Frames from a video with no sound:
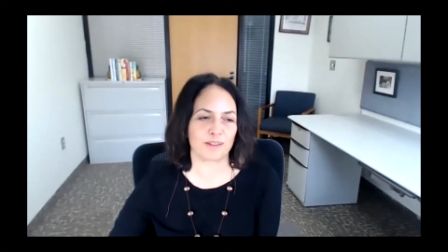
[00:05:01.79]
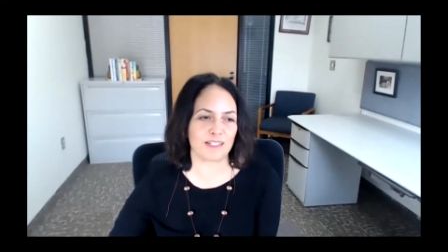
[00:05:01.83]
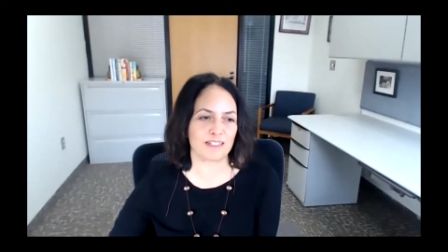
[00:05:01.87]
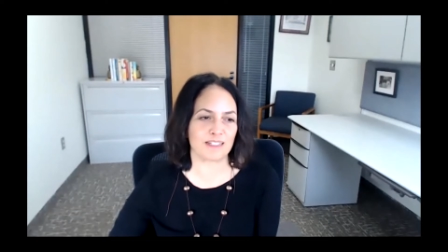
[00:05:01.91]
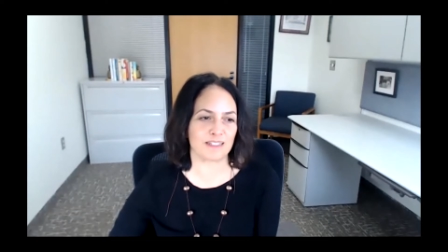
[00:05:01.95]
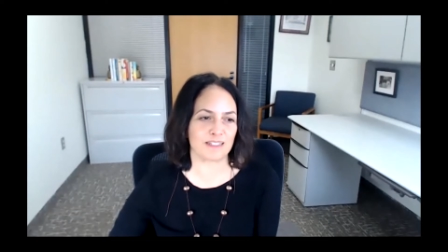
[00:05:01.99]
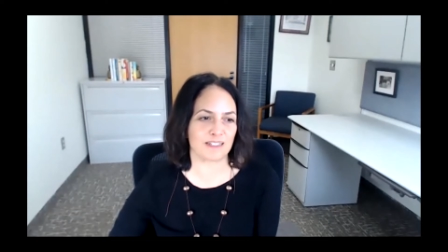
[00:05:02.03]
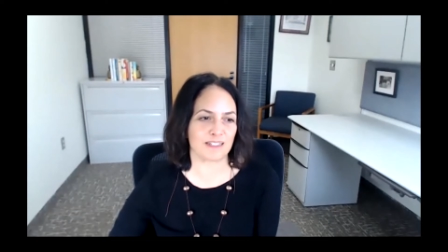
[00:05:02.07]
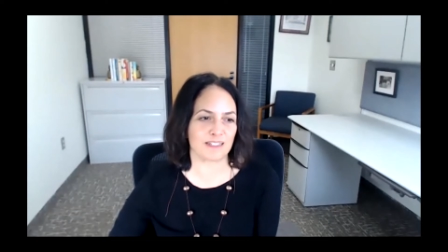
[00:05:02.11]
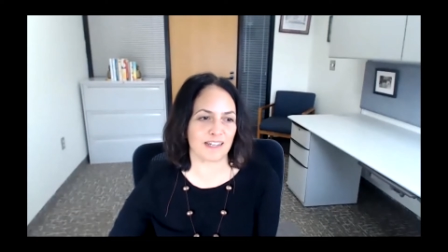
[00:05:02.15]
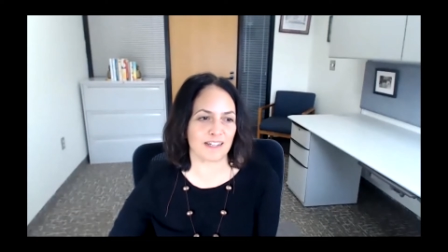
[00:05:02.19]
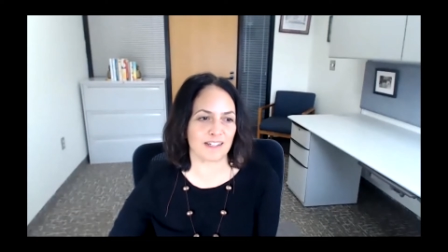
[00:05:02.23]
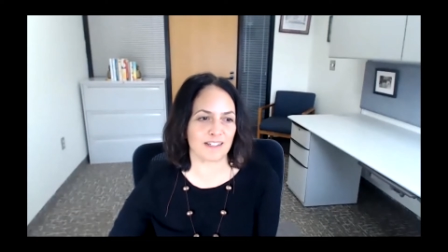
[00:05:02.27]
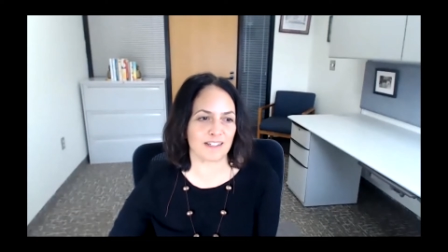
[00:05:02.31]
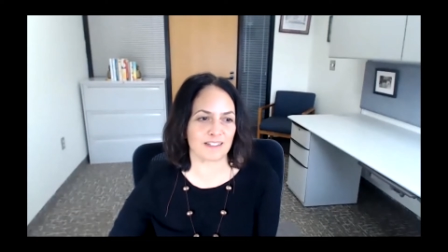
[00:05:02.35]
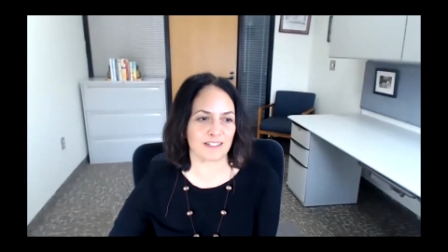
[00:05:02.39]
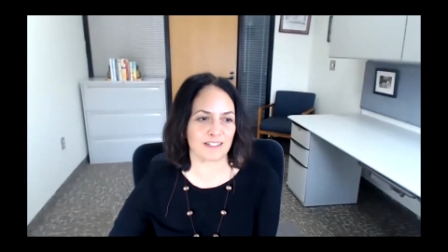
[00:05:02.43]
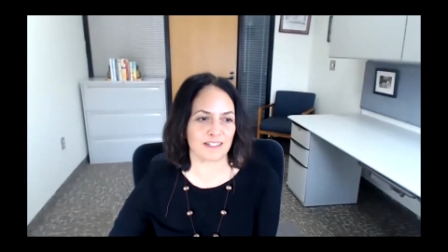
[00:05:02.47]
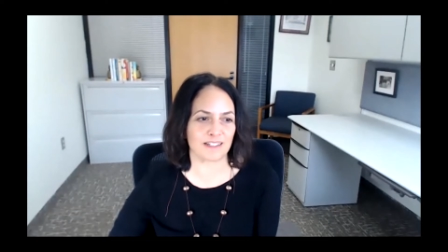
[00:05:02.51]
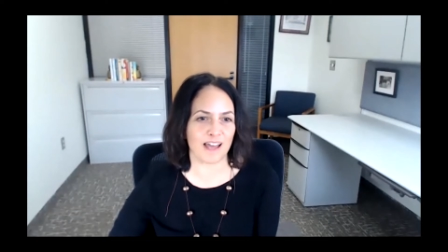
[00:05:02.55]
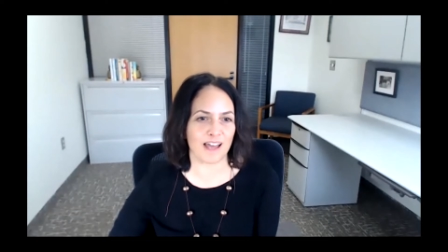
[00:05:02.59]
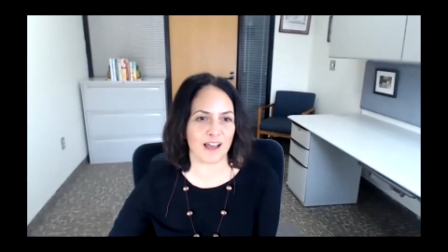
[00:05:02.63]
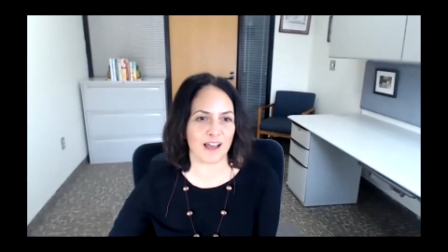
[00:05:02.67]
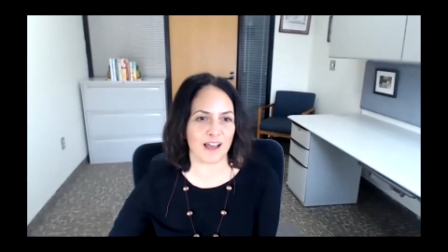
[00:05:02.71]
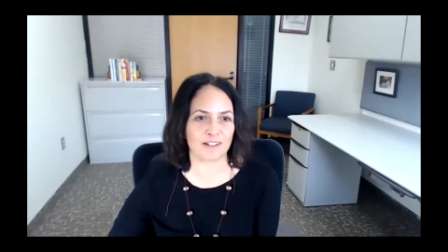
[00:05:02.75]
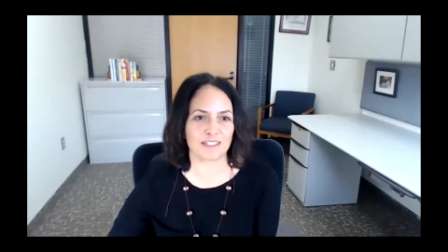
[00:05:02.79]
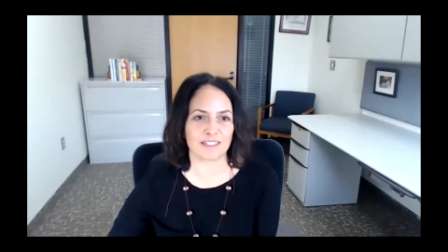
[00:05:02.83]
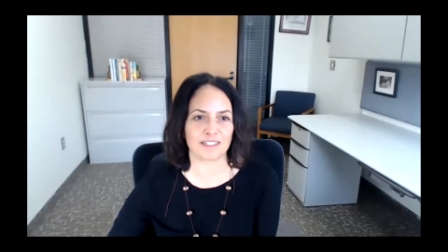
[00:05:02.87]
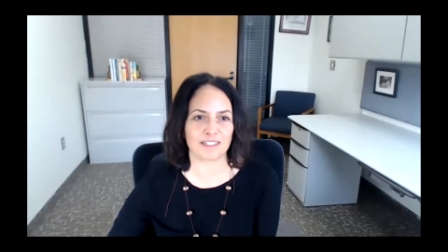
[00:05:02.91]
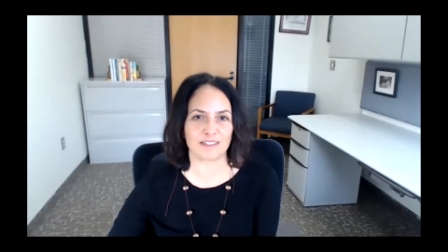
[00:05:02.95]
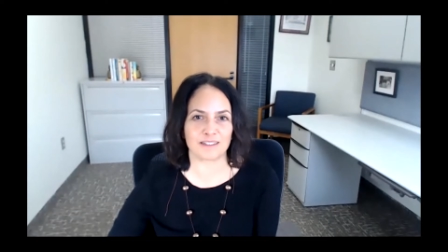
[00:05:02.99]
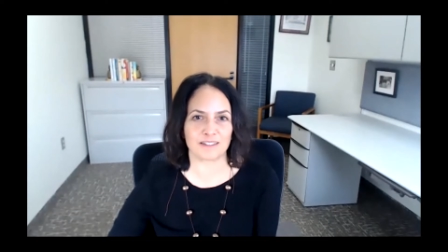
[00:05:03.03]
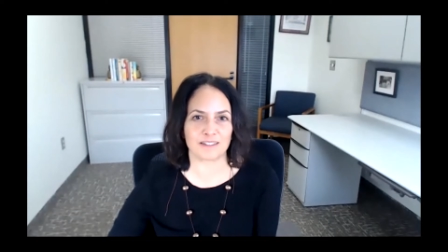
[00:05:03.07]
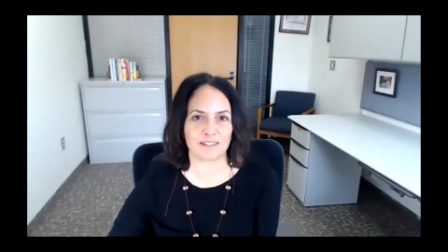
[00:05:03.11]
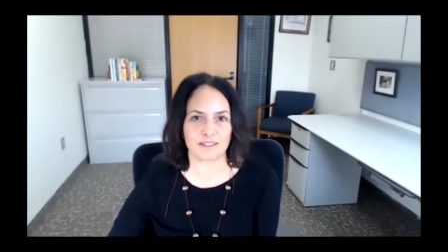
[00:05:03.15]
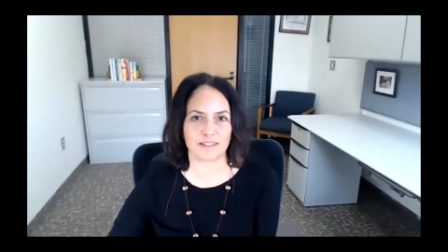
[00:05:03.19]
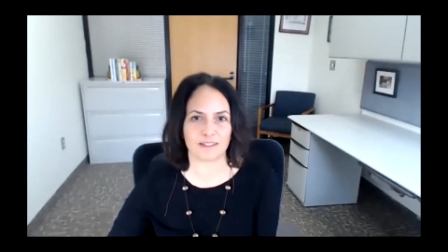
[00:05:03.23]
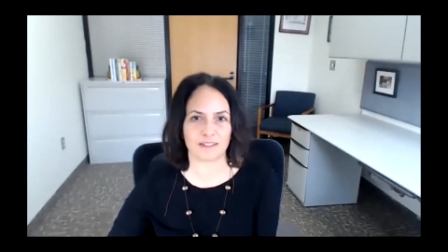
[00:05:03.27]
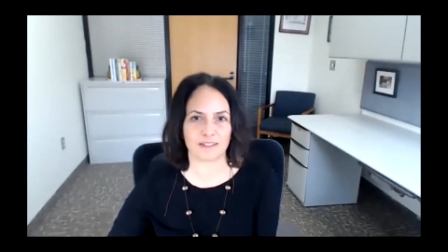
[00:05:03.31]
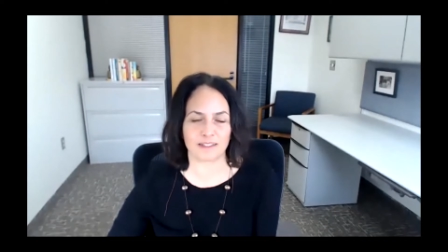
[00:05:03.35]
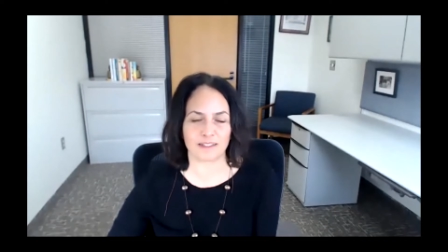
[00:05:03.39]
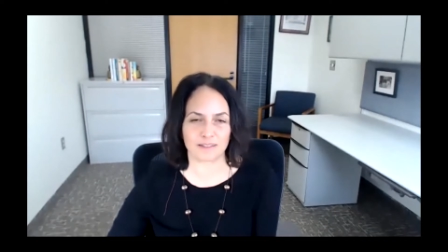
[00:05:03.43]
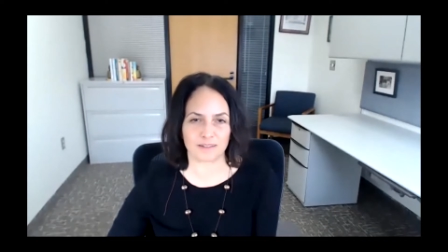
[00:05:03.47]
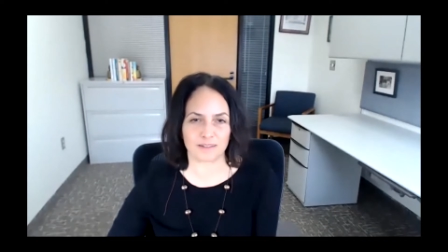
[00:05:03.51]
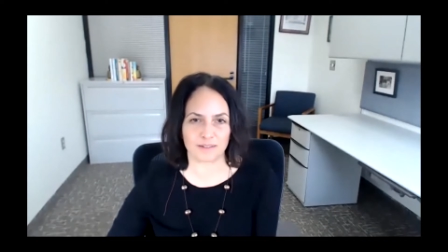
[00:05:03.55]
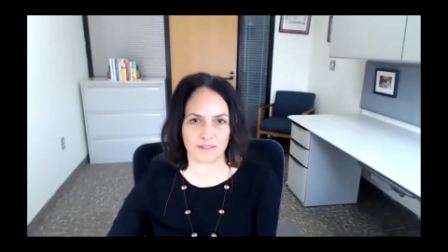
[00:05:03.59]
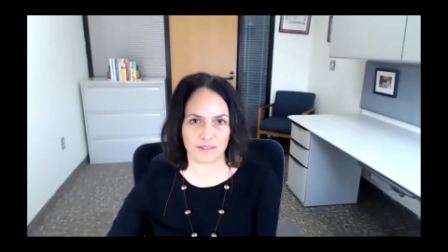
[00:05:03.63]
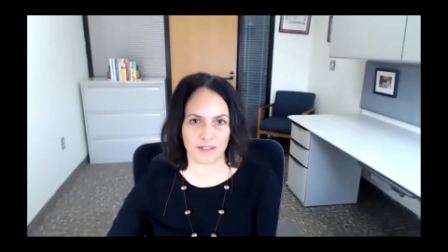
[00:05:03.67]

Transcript: these days, and that is that